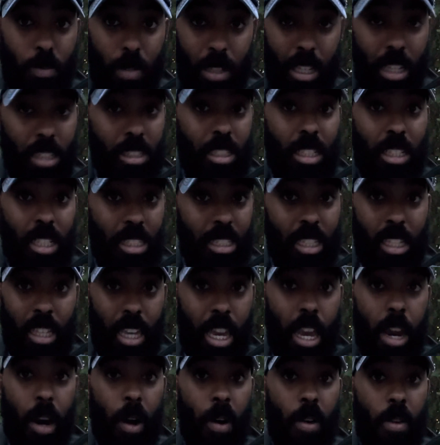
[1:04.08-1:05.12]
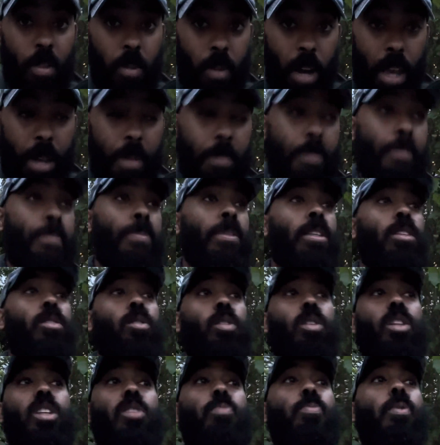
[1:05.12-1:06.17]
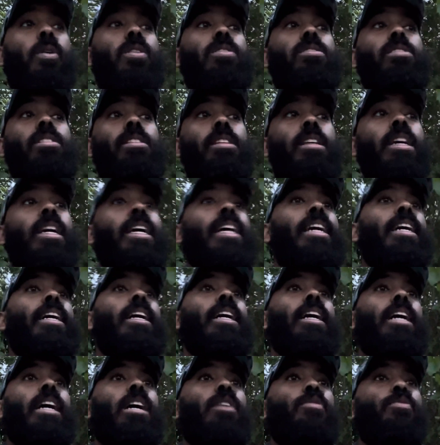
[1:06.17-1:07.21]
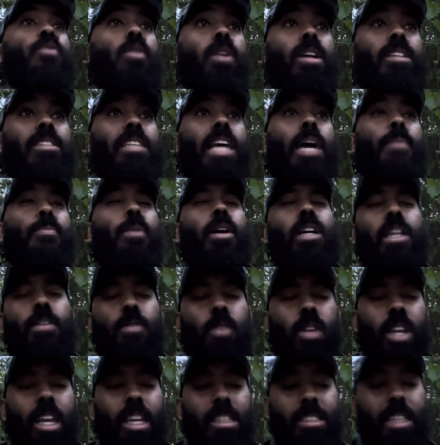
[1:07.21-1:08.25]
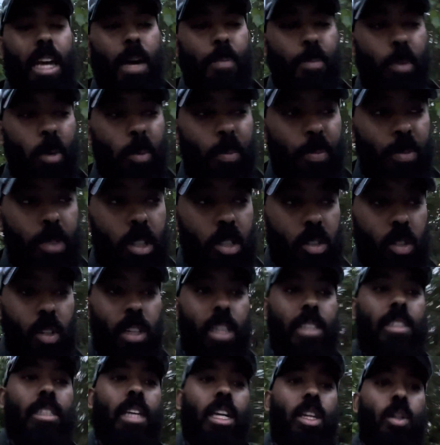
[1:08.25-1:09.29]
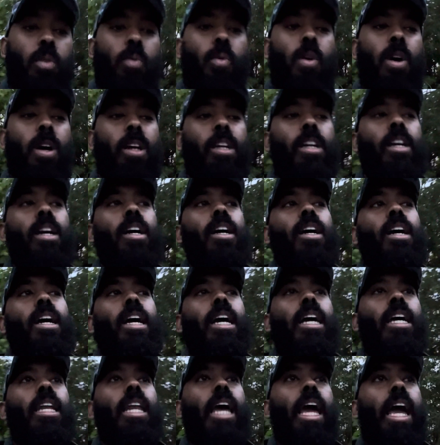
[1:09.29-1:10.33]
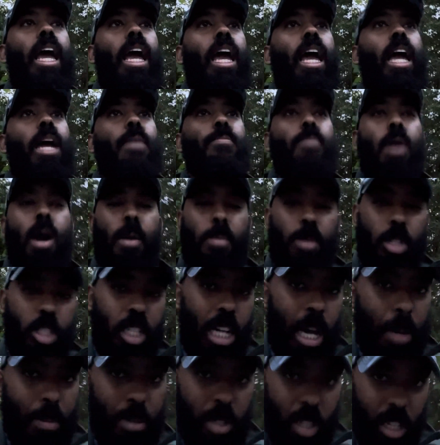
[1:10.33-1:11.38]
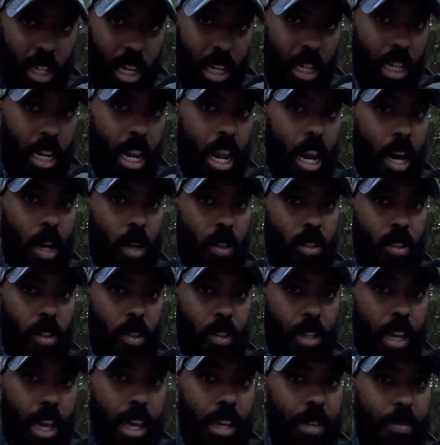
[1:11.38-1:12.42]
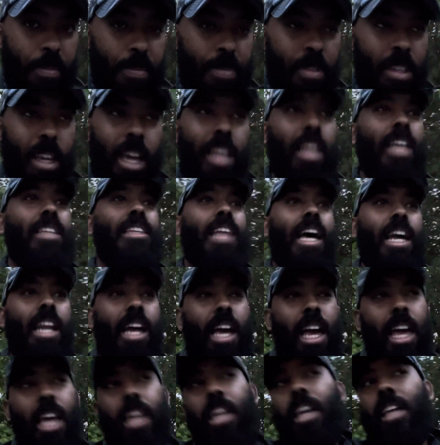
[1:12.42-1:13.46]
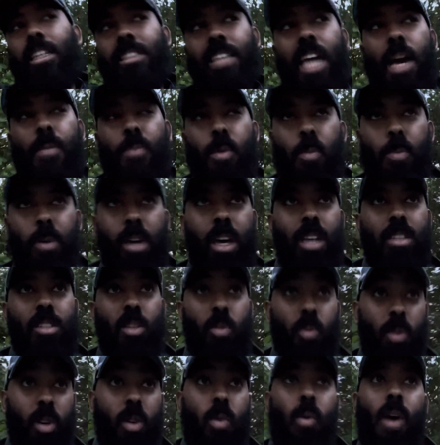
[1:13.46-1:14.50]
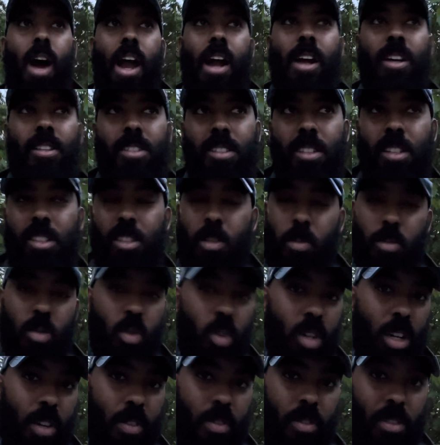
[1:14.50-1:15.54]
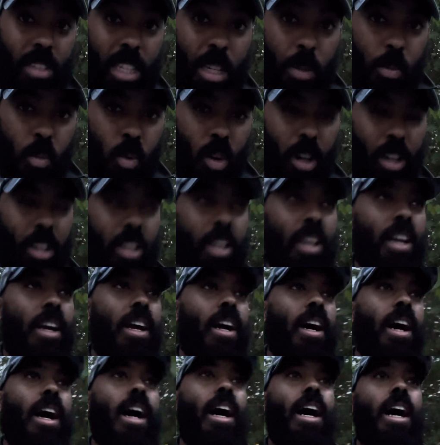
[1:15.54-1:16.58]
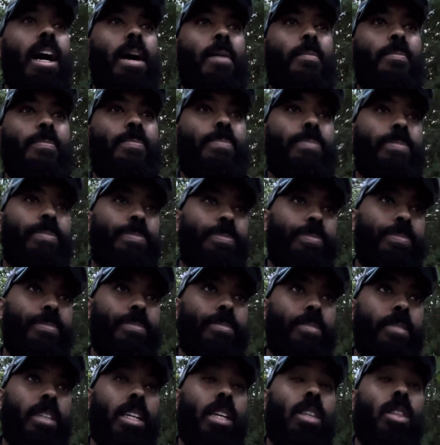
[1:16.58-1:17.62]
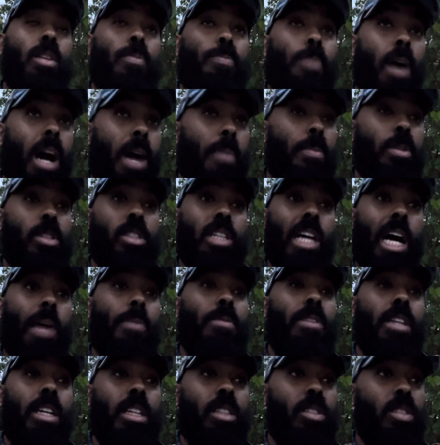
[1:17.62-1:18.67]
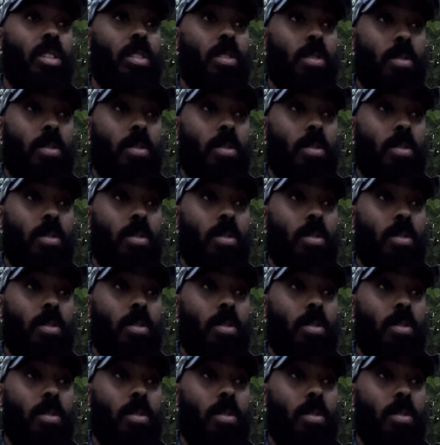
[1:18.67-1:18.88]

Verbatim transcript: because it doesn't care, right? So this person, uh, for example, I'll give you an example. So let's say you work in a barbershop and you're cutting hair, okay? I like that uh, example because it requires some sort of teamwork. Um, the barbershop needs,